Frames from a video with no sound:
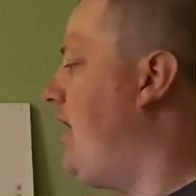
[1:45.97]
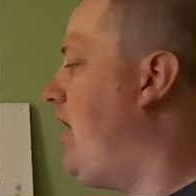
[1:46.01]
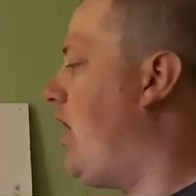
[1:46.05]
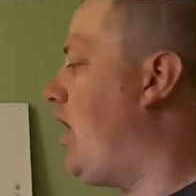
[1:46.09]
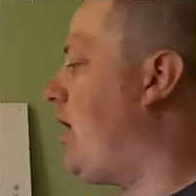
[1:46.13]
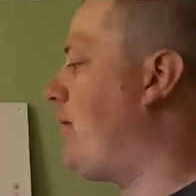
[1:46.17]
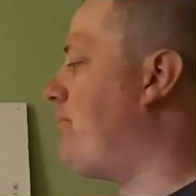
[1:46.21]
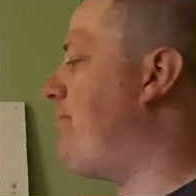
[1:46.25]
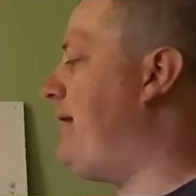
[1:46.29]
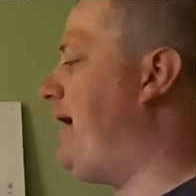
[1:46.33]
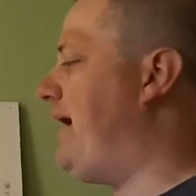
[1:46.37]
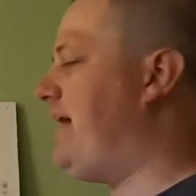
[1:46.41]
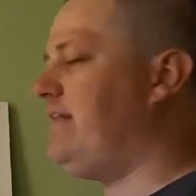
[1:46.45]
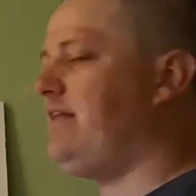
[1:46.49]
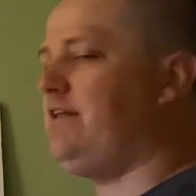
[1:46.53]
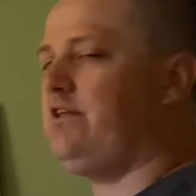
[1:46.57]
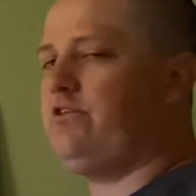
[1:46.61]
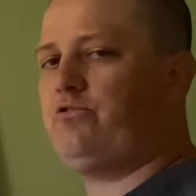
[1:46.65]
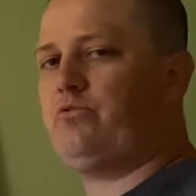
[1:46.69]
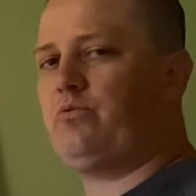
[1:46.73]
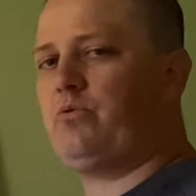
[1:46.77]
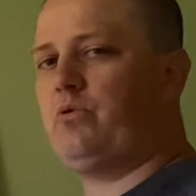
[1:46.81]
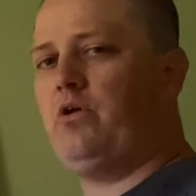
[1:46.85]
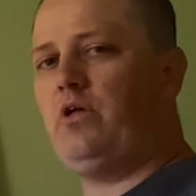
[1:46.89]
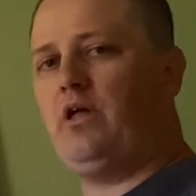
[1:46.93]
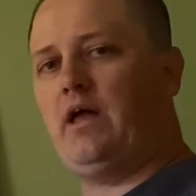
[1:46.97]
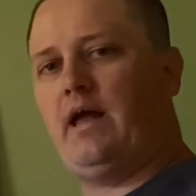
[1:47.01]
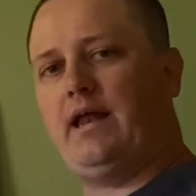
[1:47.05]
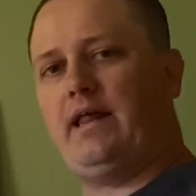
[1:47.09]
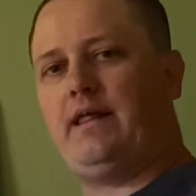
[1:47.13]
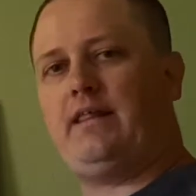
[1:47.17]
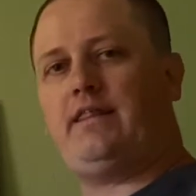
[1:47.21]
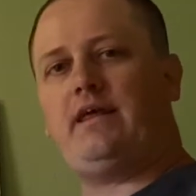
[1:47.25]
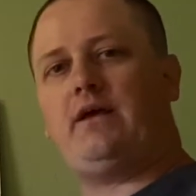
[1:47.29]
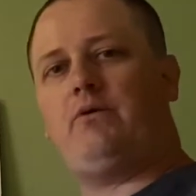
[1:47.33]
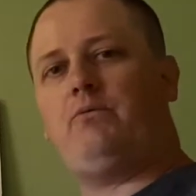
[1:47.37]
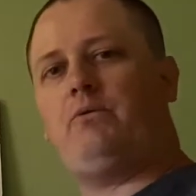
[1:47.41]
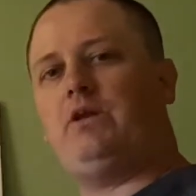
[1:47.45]
Our balance rule,
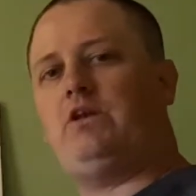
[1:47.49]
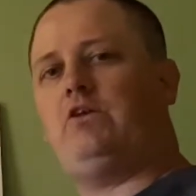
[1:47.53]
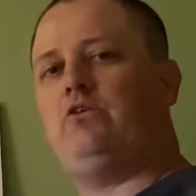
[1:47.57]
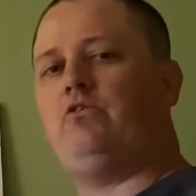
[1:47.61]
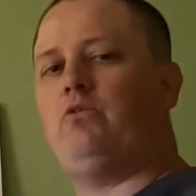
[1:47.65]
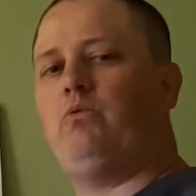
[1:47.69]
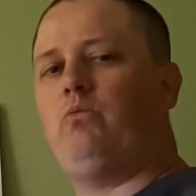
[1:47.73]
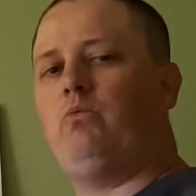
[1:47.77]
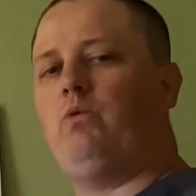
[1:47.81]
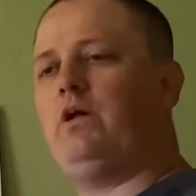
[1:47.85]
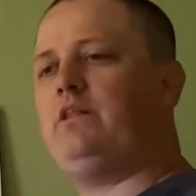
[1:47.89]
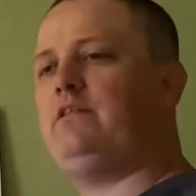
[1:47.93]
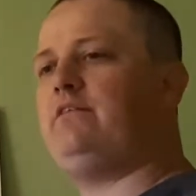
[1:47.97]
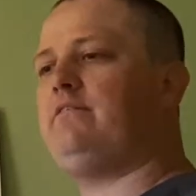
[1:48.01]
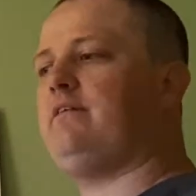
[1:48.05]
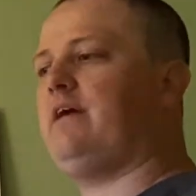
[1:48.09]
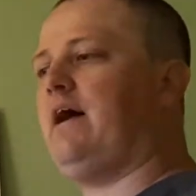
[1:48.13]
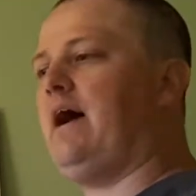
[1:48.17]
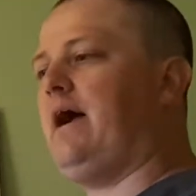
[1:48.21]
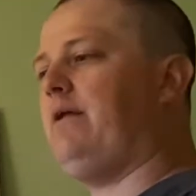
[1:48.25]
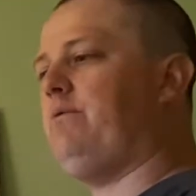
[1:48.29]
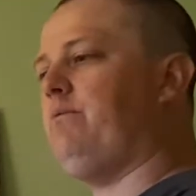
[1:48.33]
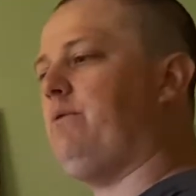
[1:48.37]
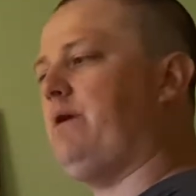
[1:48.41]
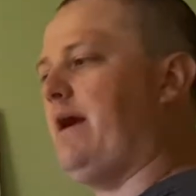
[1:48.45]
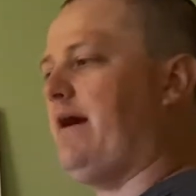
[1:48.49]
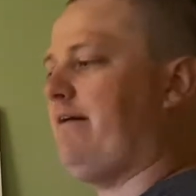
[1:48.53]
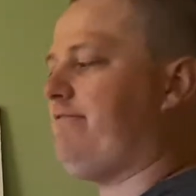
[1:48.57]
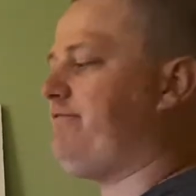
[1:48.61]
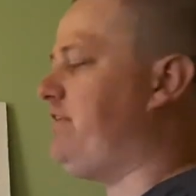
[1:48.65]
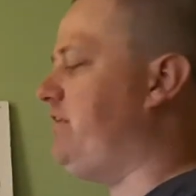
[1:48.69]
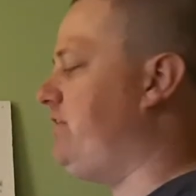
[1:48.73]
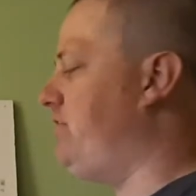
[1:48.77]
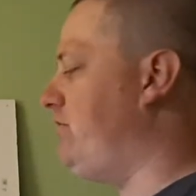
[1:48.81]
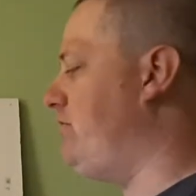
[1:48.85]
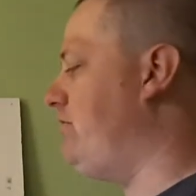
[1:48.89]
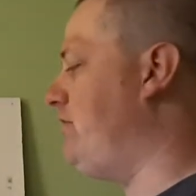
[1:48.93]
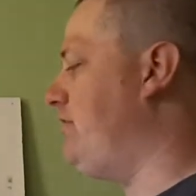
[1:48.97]
anything we do to one side, we have
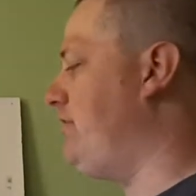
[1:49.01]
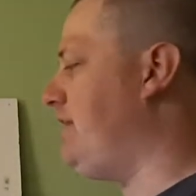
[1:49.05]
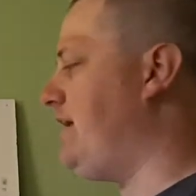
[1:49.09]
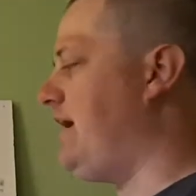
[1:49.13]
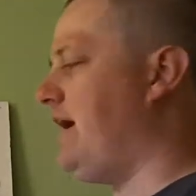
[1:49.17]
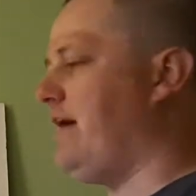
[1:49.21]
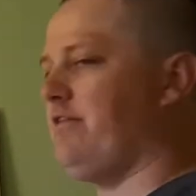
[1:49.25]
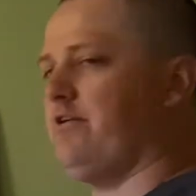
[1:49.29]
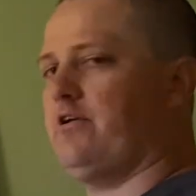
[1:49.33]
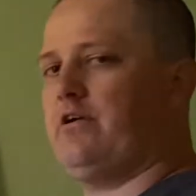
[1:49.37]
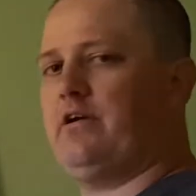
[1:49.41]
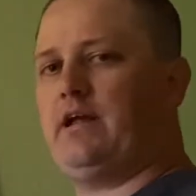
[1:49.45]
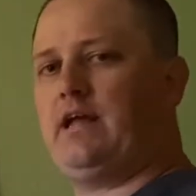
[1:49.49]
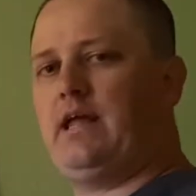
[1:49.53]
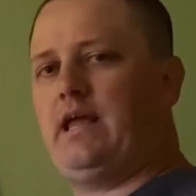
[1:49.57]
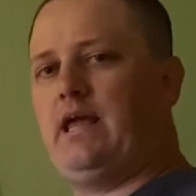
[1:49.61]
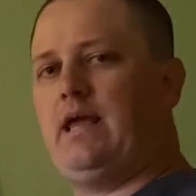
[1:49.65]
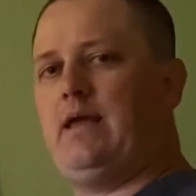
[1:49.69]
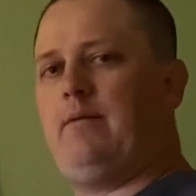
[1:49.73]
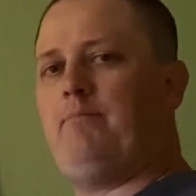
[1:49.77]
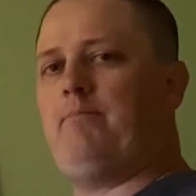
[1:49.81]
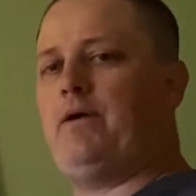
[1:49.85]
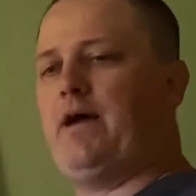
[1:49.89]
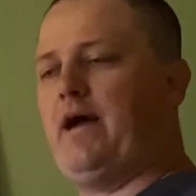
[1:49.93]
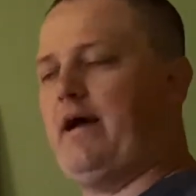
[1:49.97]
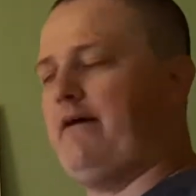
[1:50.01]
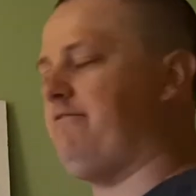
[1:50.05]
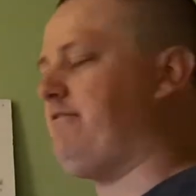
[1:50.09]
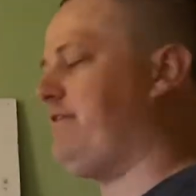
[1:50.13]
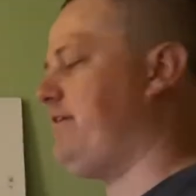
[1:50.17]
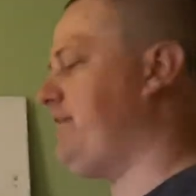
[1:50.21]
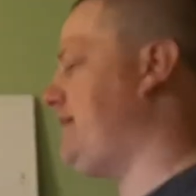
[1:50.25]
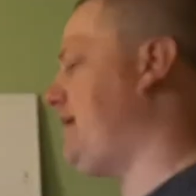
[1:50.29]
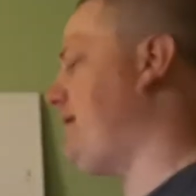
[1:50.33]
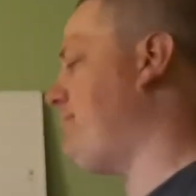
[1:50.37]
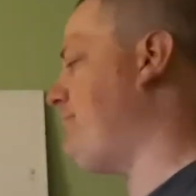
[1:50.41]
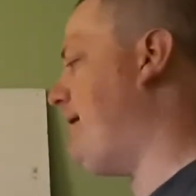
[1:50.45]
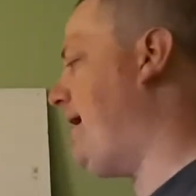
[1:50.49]
to do to the other to keep
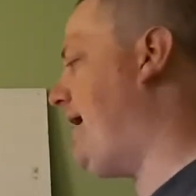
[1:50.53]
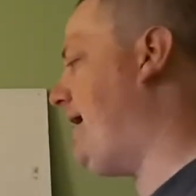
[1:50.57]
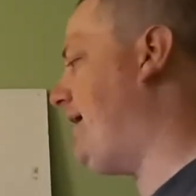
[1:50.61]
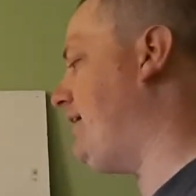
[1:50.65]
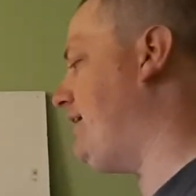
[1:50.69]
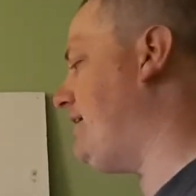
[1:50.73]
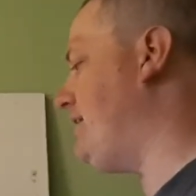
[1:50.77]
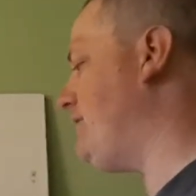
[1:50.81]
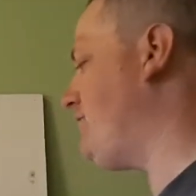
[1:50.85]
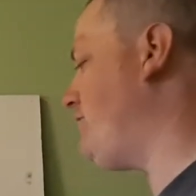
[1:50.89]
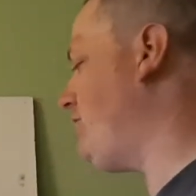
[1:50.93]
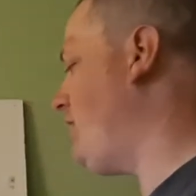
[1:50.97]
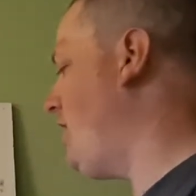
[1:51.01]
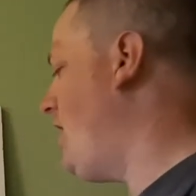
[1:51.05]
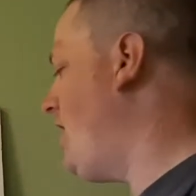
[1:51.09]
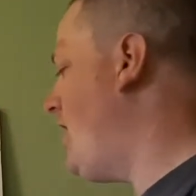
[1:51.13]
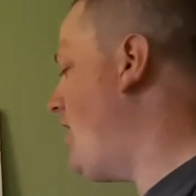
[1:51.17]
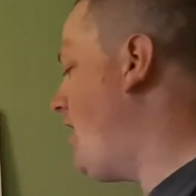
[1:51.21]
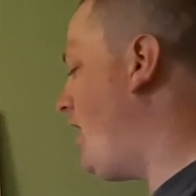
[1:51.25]
everything balanced.